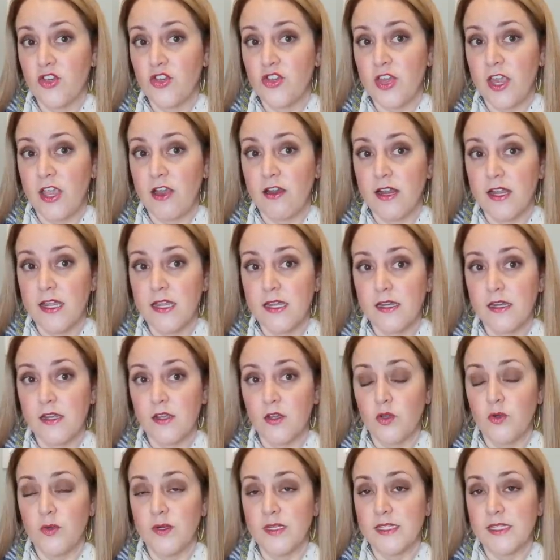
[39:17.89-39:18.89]
Sharon,
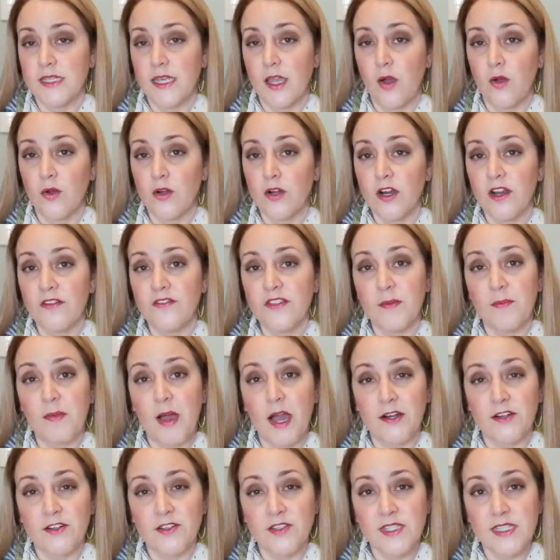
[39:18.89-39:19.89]
who is the owner of the
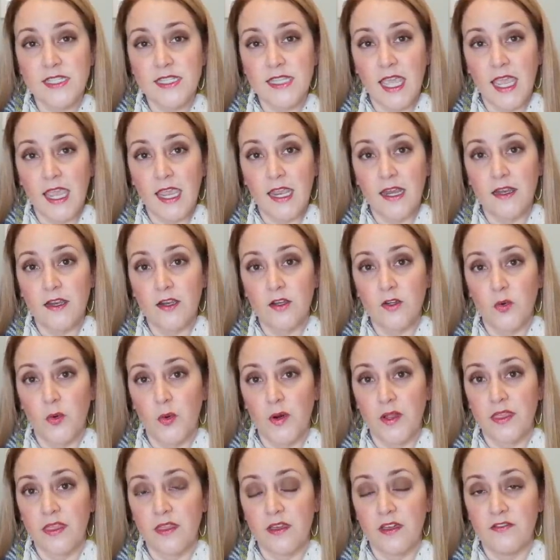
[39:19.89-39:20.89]
Modern Skein
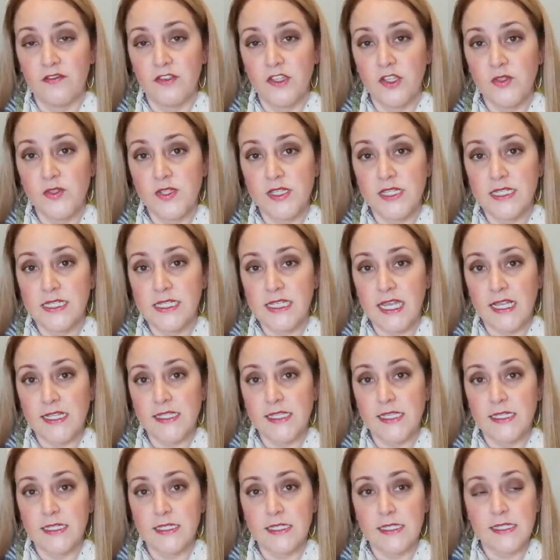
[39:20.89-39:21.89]
north of Houston,
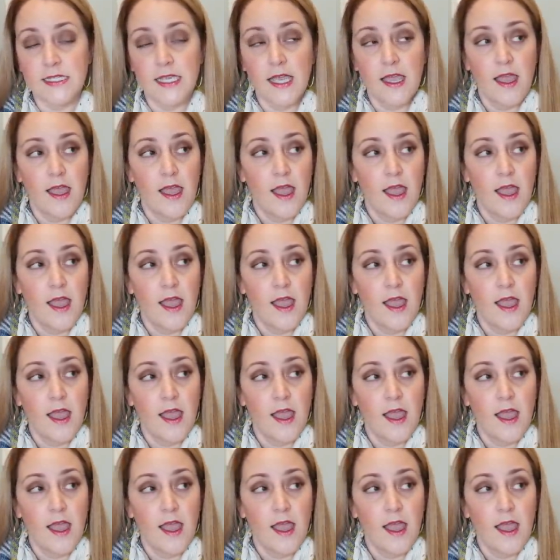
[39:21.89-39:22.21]
Texas,